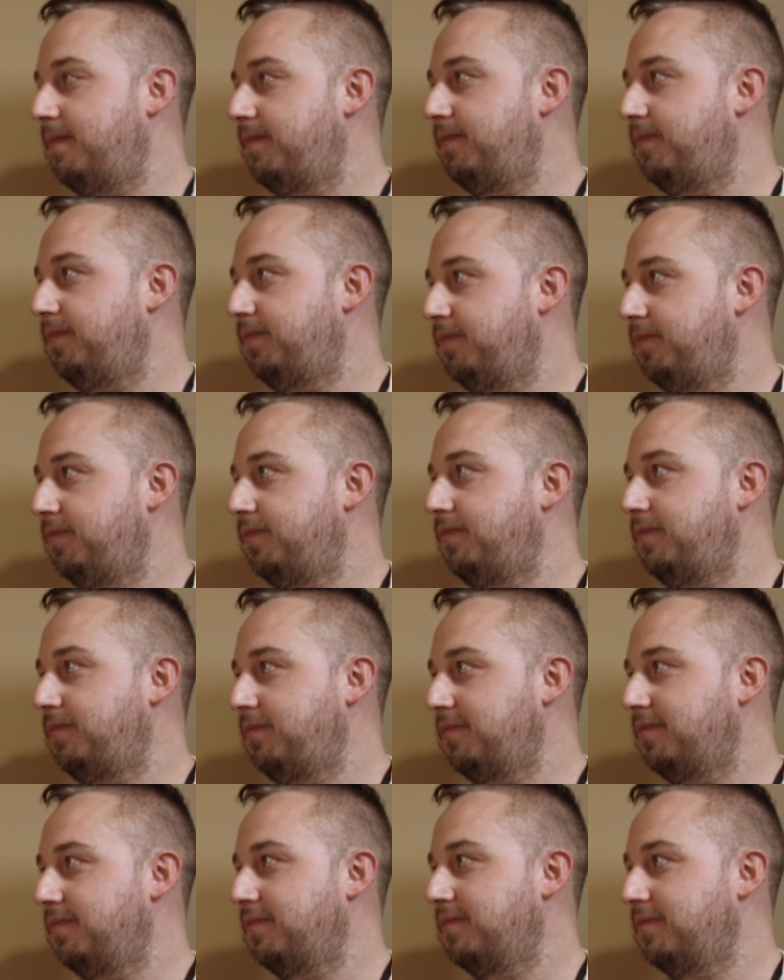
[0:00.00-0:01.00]

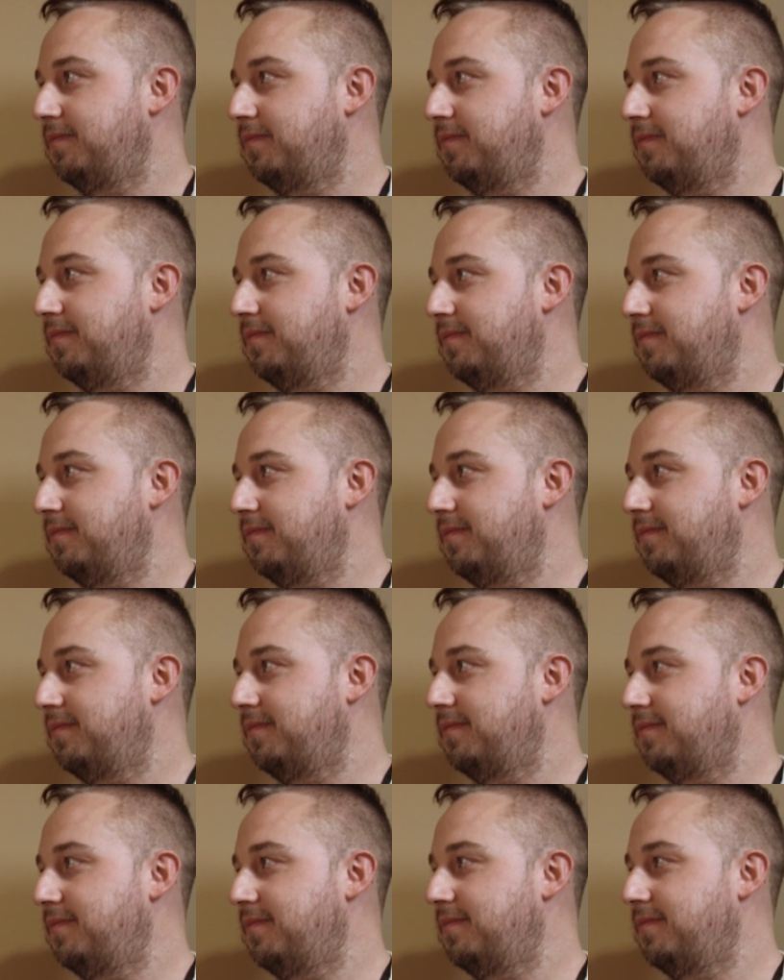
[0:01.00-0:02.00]

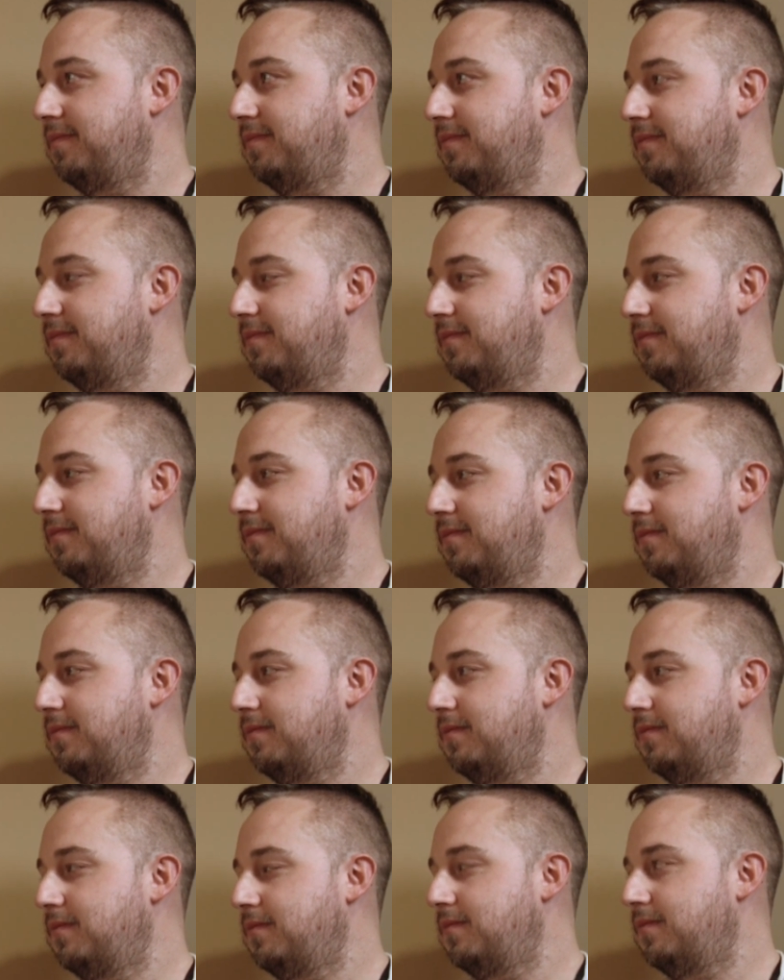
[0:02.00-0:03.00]

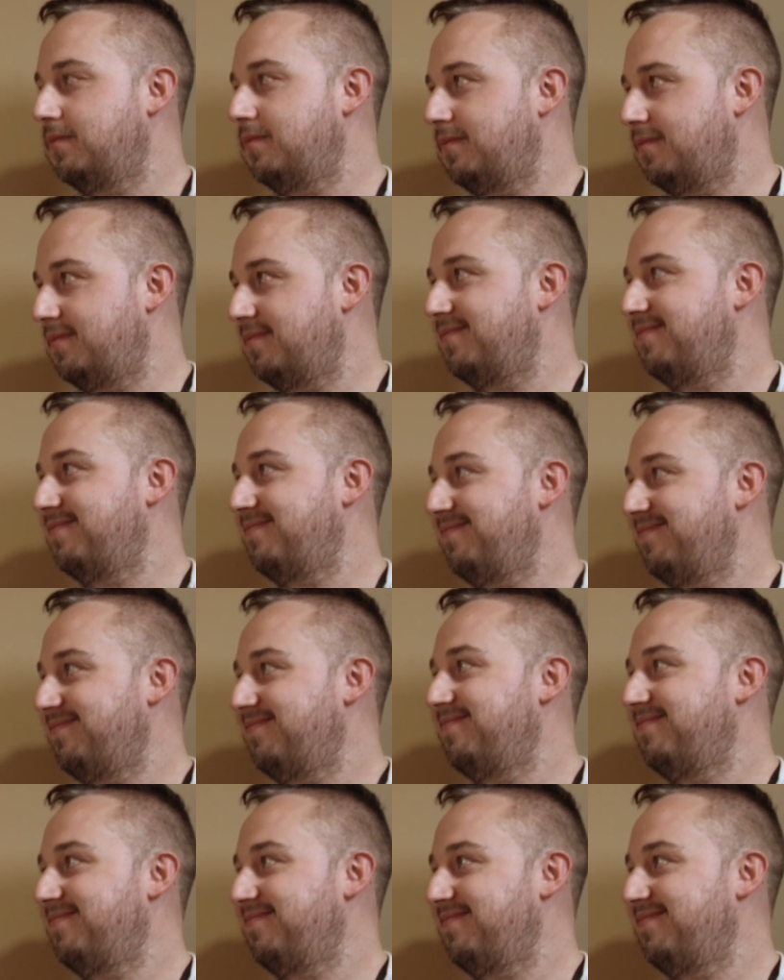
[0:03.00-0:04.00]

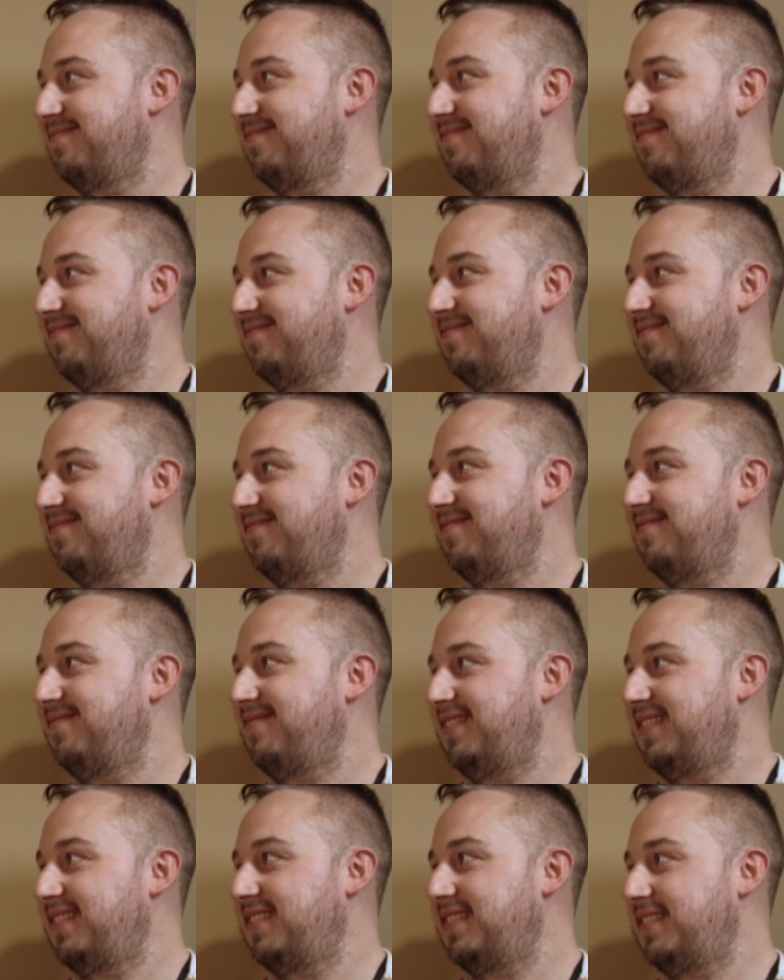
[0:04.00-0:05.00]

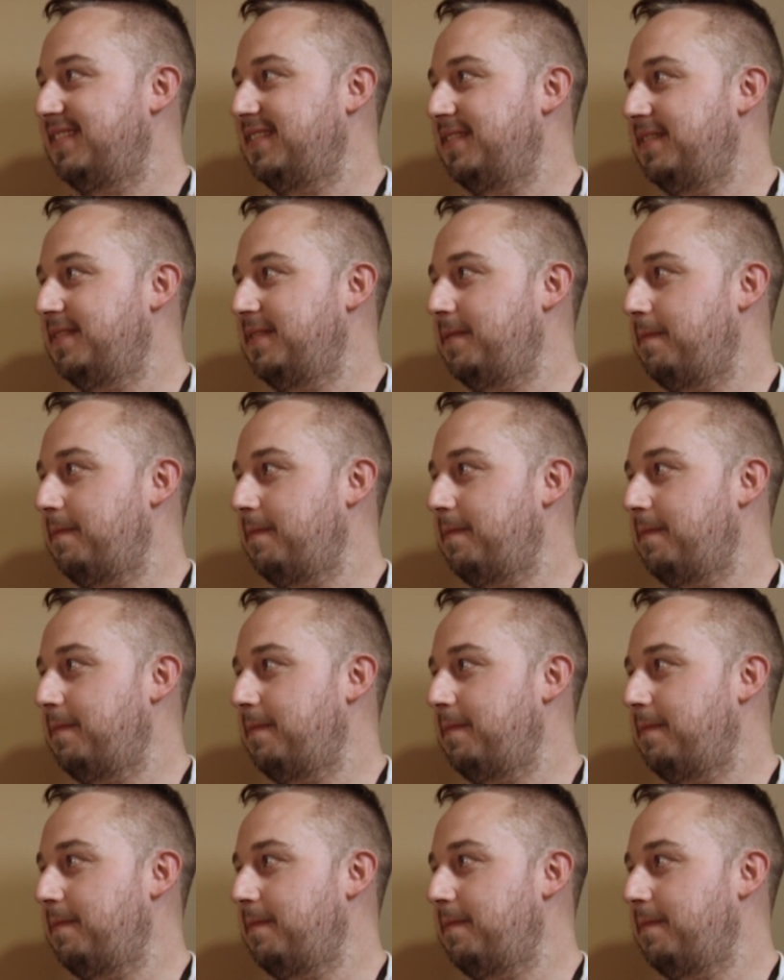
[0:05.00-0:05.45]
(silent)